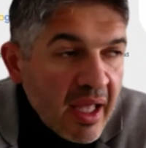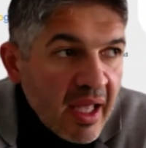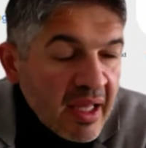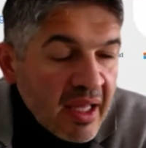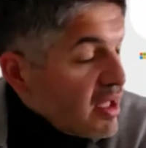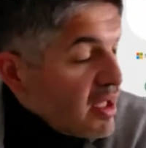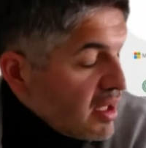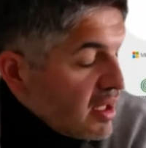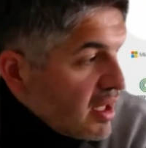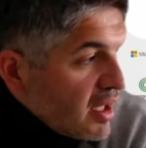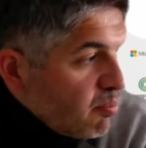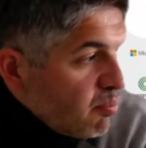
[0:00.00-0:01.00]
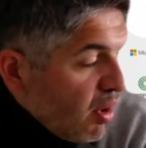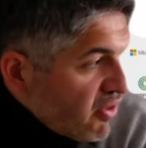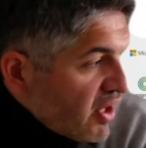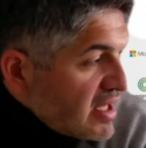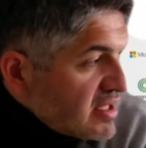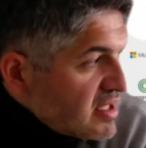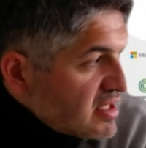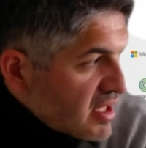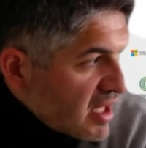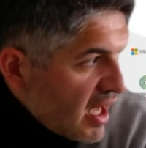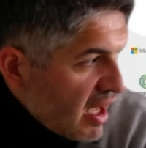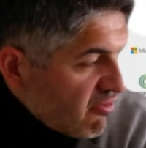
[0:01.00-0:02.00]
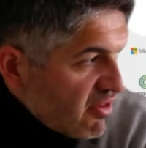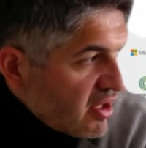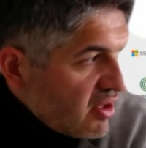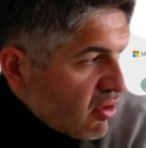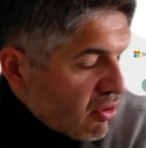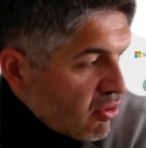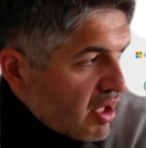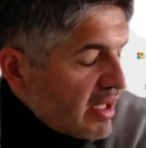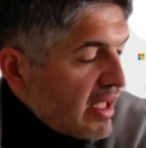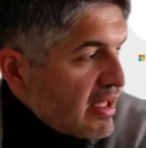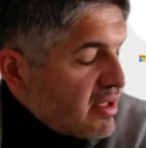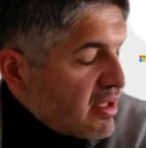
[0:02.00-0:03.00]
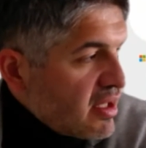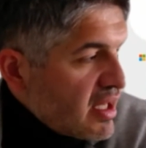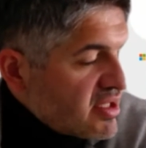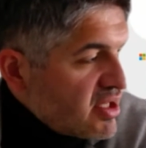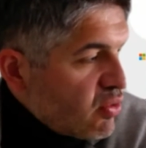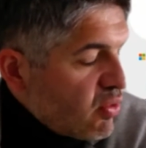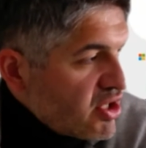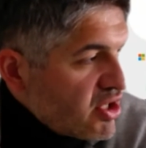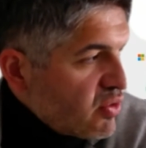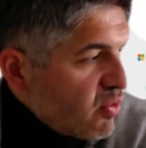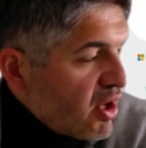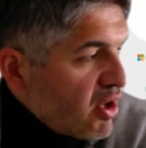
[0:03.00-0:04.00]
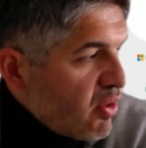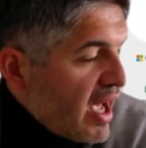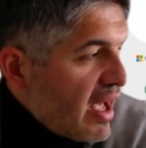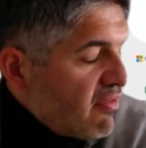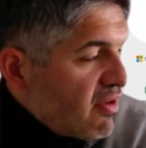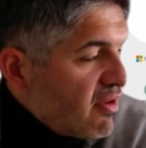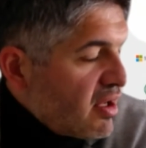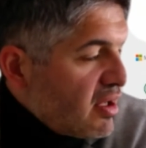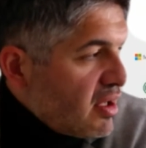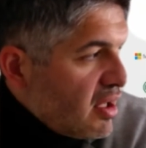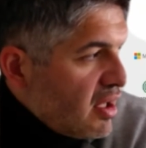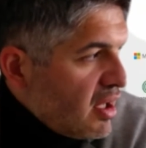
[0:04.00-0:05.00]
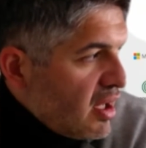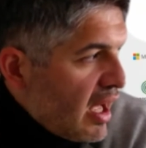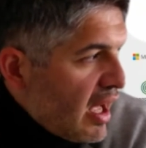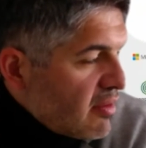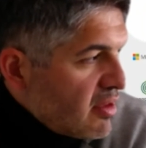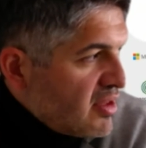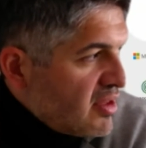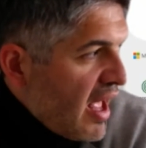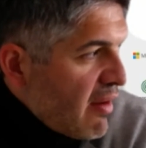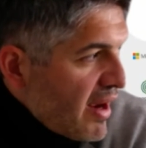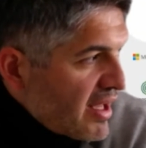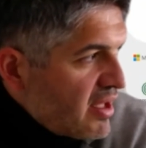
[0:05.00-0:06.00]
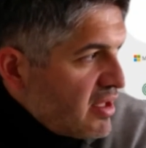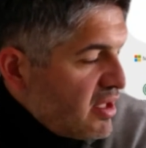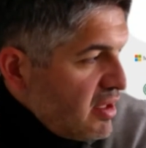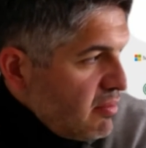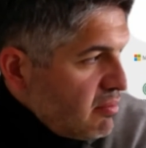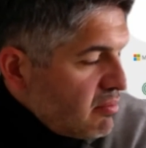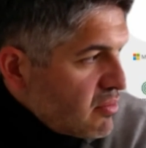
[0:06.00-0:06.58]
in, in both cases, I think you're looking at a situation where you have uh, directed,